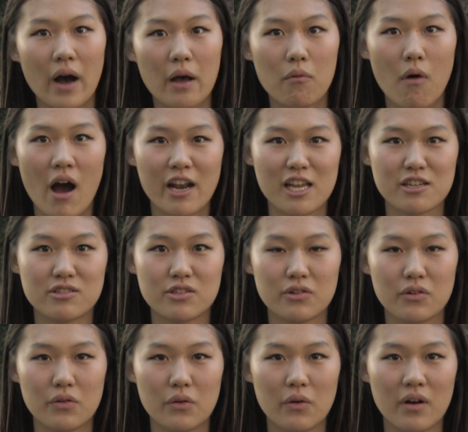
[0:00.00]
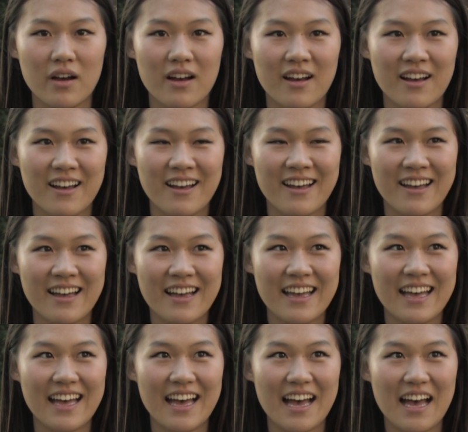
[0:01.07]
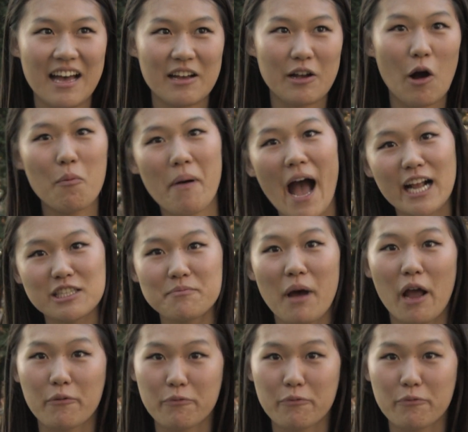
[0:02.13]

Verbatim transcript: I wanted to go back to my